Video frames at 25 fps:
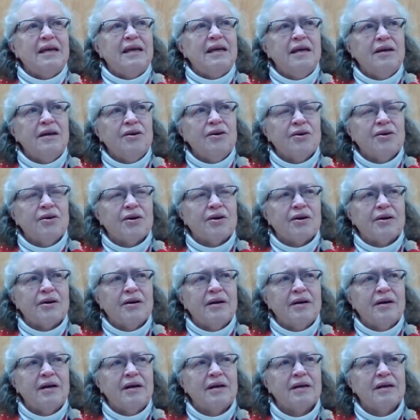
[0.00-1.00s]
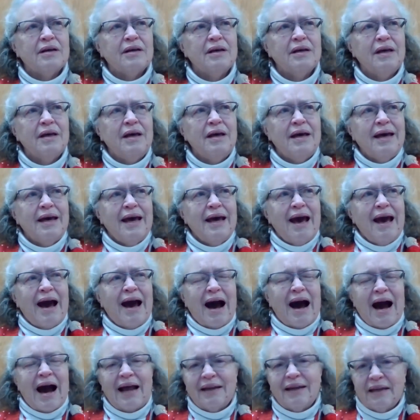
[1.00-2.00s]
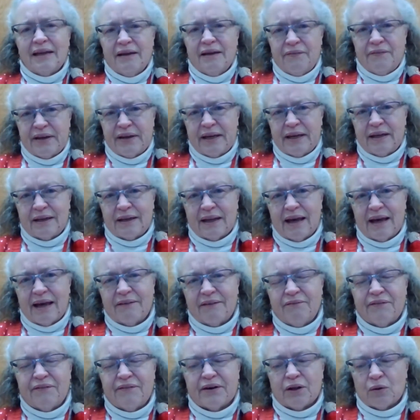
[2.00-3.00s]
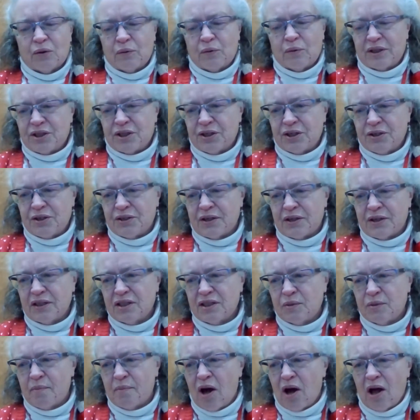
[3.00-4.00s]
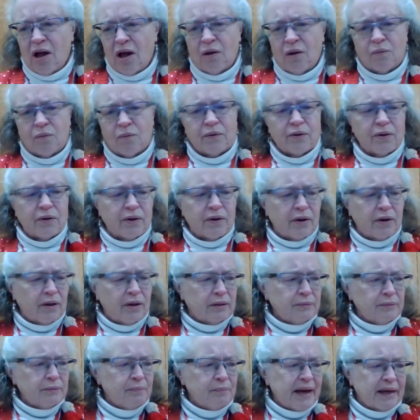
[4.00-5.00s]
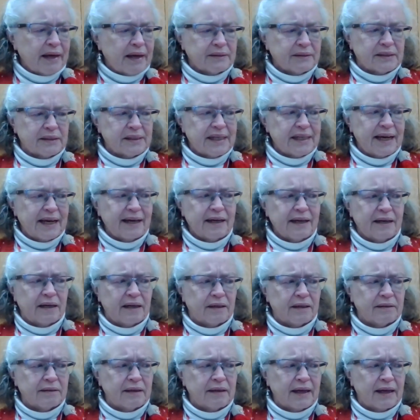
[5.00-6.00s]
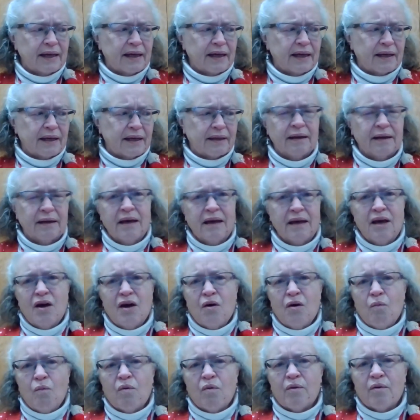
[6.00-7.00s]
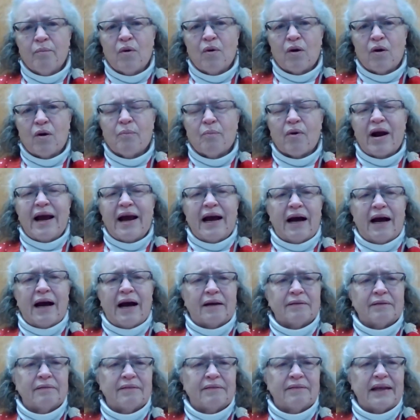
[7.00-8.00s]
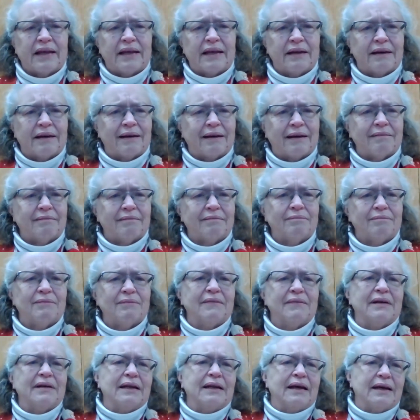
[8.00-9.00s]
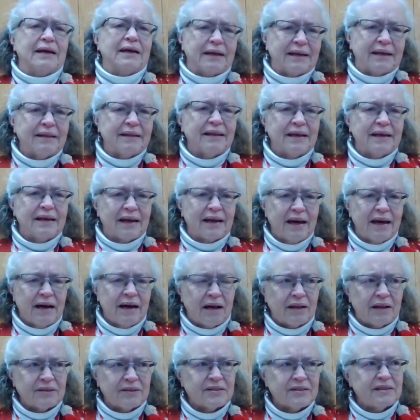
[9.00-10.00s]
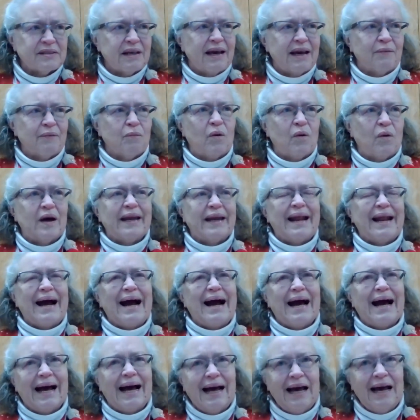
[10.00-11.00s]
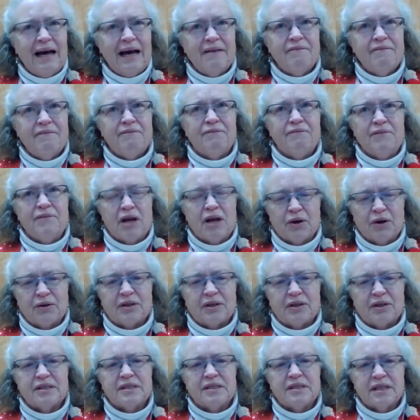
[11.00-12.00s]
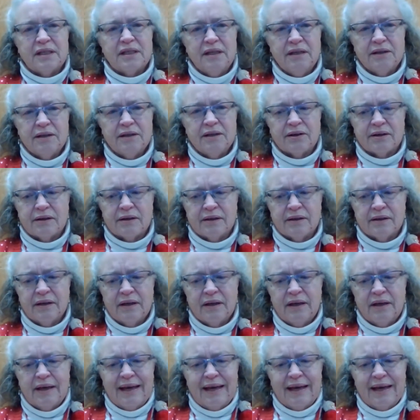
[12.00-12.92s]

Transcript: Here, I live in Leadville, which is a small rural mountain town, and we're more brown than anything else. And what I've noticed here